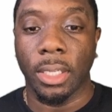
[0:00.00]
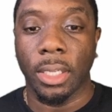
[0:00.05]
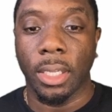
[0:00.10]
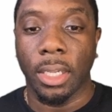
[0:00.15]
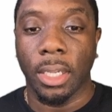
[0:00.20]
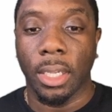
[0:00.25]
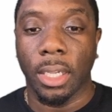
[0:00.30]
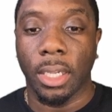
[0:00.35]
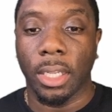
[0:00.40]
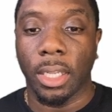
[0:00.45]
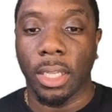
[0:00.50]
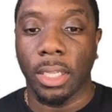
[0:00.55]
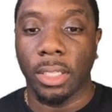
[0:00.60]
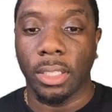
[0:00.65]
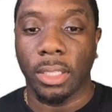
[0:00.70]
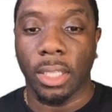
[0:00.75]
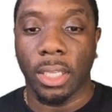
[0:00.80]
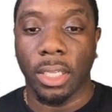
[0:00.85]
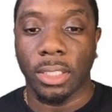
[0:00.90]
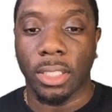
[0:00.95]
and
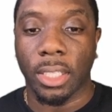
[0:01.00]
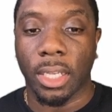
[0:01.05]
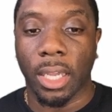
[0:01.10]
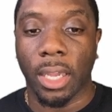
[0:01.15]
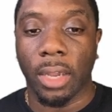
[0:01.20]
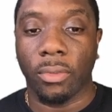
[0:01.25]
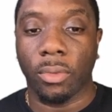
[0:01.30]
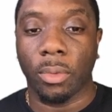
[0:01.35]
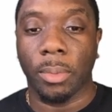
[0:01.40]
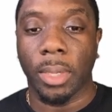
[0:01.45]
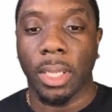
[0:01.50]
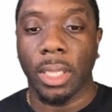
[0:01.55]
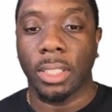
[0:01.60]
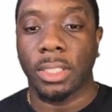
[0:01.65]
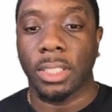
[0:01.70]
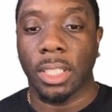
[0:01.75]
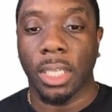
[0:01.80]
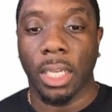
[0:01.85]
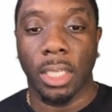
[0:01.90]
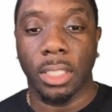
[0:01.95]
anything that I ever make
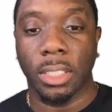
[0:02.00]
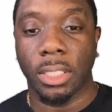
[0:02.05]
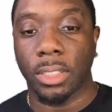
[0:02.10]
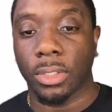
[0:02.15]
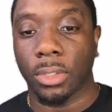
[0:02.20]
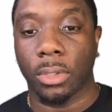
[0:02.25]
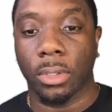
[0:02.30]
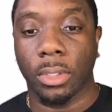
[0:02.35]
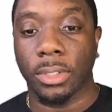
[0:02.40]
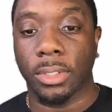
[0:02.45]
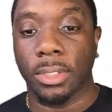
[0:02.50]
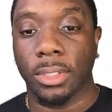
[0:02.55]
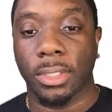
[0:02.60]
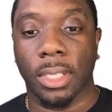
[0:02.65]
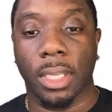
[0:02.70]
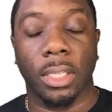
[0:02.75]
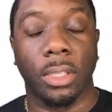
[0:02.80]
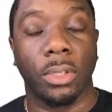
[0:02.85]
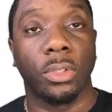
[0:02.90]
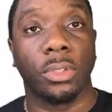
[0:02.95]
changes on, since I
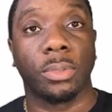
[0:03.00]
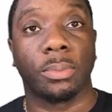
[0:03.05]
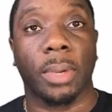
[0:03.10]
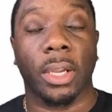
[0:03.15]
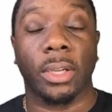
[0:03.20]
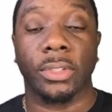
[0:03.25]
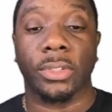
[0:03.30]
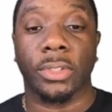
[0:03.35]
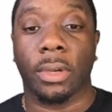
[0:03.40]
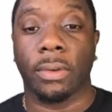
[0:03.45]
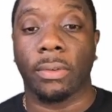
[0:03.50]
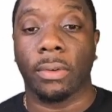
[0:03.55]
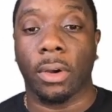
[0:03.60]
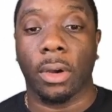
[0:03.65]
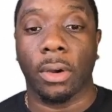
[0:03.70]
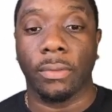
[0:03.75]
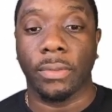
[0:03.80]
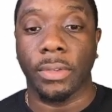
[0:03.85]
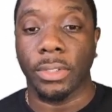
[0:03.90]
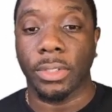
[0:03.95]
use Microsoft
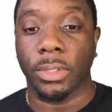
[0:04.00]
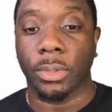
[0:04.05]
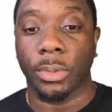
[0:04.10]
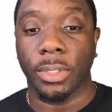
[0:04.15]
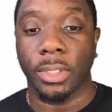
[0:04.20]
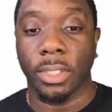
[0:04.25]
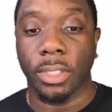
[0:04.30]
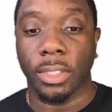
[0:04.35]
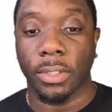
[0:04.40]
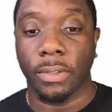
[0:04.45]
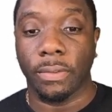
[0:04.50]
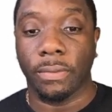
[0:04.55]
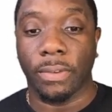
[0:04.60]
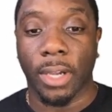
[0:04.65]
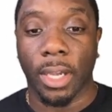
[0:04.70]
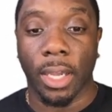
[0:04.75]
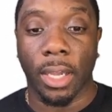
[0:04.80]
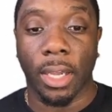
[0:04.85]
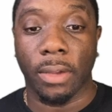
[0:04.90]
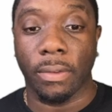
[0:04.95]
Office three
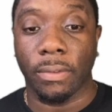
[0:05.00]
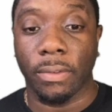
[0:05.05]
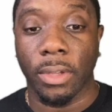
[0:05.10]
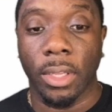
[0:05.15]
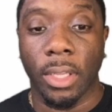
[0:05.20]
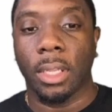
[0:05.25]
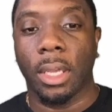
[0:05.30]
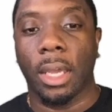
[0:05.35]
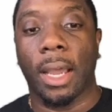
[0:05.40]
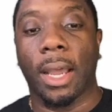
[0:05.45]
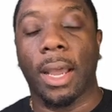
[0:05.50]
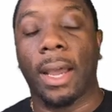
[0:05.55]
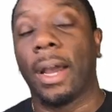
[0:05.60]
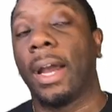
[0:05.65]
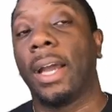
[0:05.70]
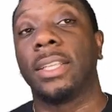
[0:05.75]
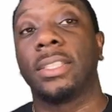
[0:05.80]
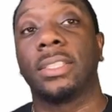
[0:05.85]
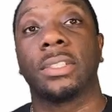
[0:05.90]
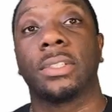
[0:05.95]
sixty-five, I
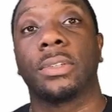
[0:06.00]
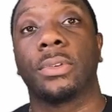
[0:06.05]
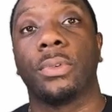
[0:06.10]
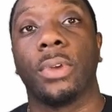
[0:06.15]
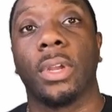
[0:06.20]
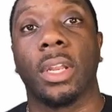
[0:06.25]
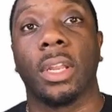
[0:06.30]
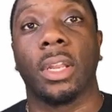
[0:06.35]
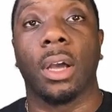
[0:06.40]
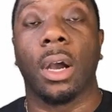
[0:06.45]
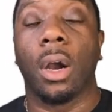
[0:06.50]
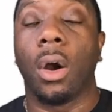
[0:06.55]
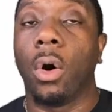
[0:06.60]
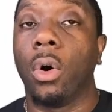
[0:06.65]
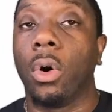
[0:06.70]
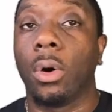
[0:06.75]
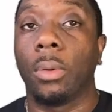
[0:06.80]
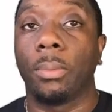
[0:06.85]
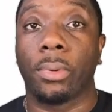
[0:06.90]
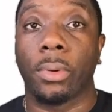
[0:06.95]
just created an
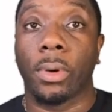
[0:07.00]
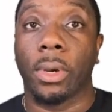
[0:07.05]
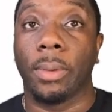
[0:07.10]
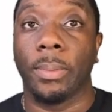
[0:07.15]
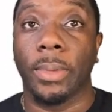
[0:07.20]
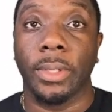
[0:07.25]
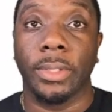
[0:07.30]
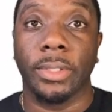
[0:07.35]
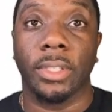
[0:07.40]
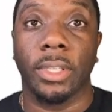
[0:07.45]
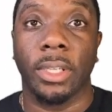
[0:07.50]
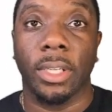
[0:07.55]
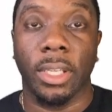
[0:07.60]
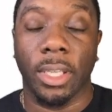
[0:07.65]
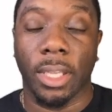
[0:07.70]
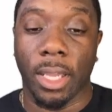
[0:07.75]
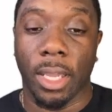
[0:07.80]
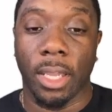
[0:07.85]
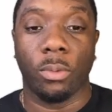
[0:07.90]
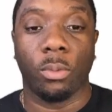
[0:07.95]
on-premise
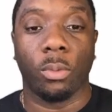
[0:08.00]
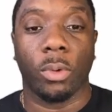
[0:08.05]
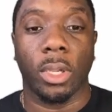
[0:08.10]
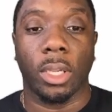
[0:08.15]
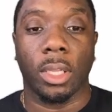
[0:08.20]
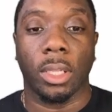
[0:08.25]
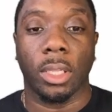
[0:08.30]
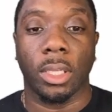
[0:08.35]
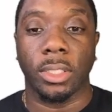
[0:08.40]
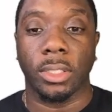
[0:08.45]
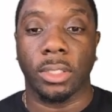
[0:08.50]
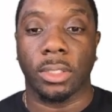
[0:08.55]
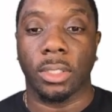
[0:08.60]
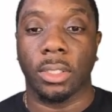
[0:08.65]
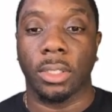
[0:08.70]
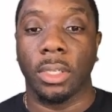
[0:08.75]
gateway cluster